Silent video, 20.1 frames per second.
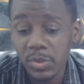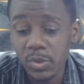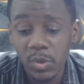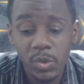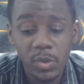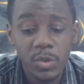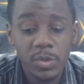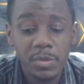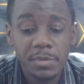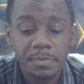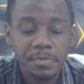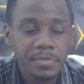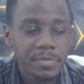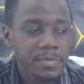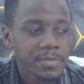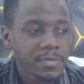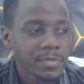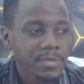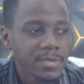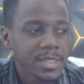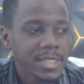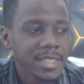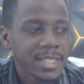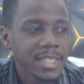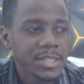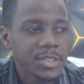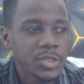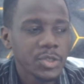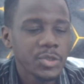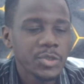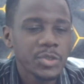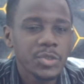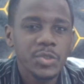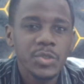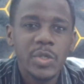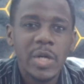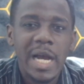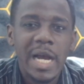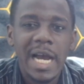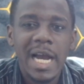So it shows
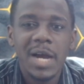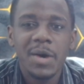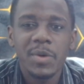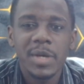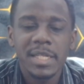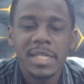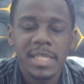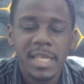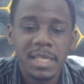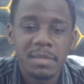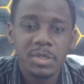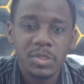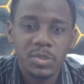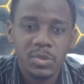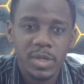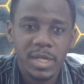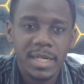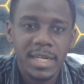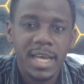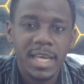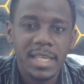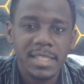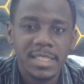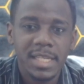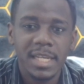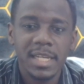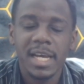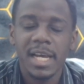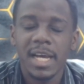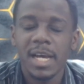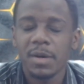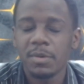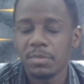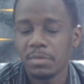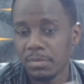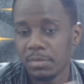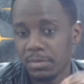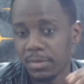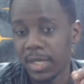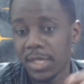you how a team is organized and
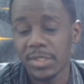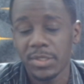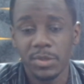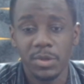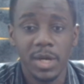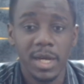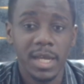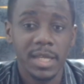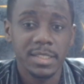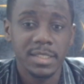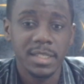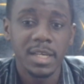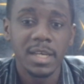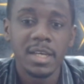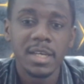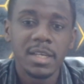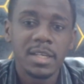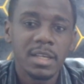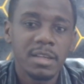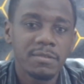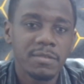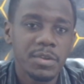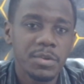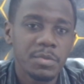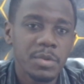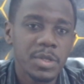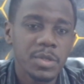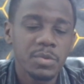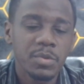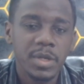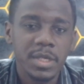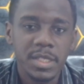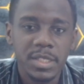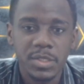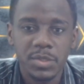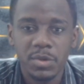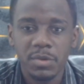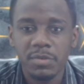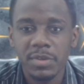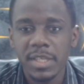how Arsenal has very many
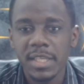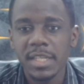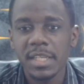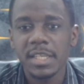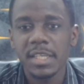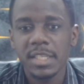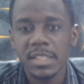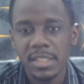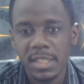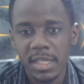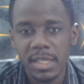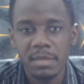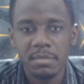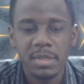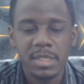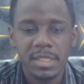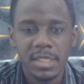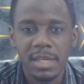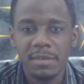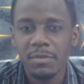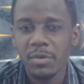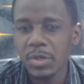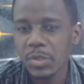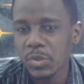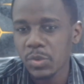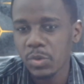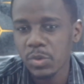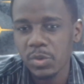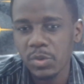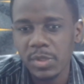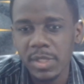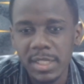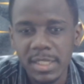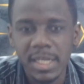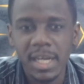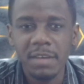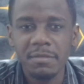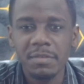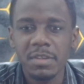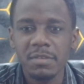ways of killing its enemies. I've always told you that
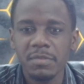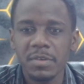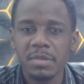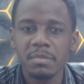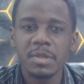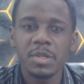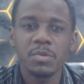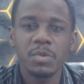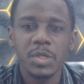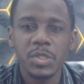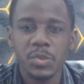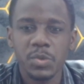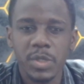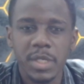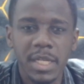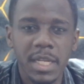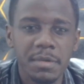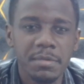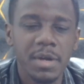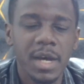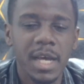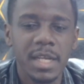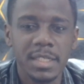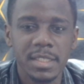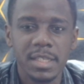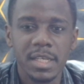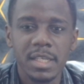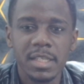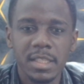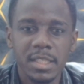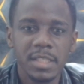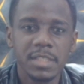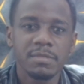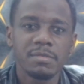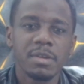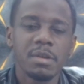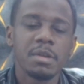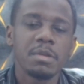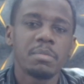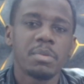having very many ways to kill a rat is
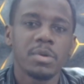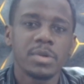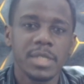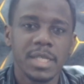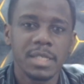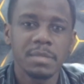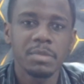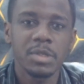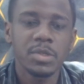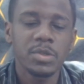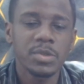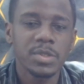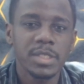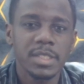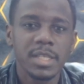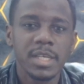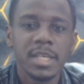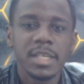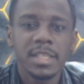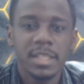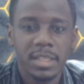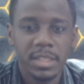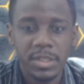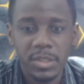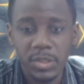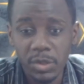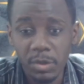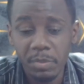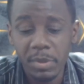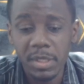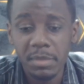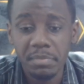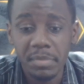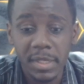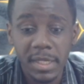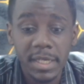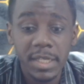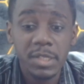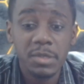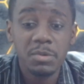very important, because in the open
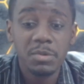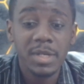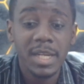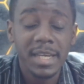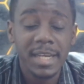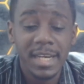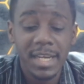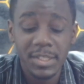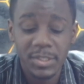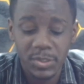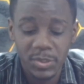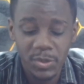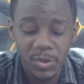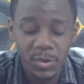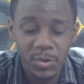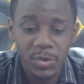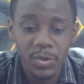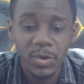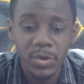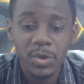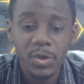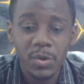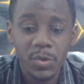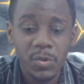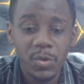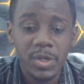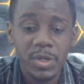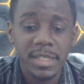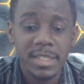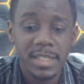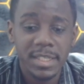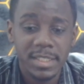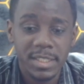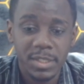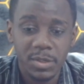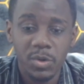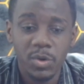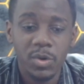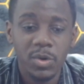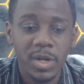play it looked like Arsenal couldn't get
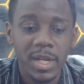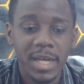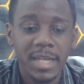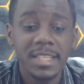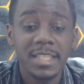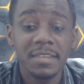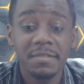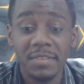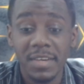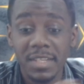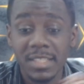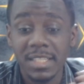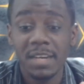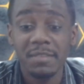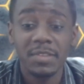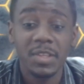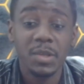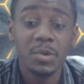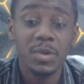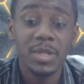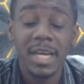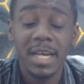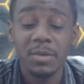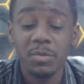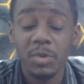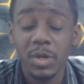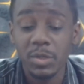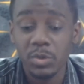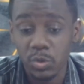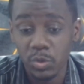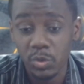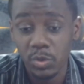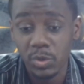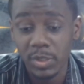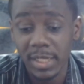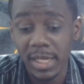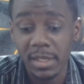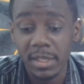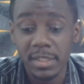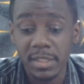a goal, and in the first half they only had 1 shot on
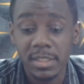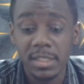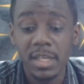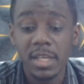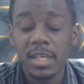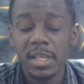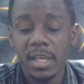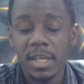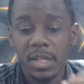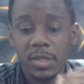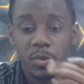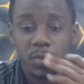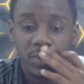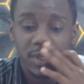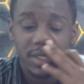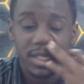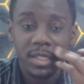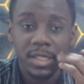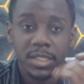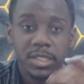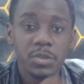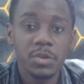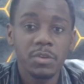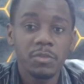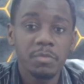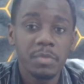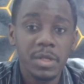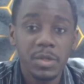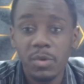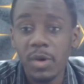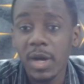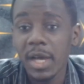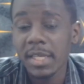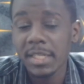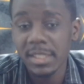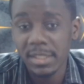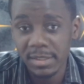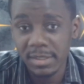target, and it was courtesy of Ben White.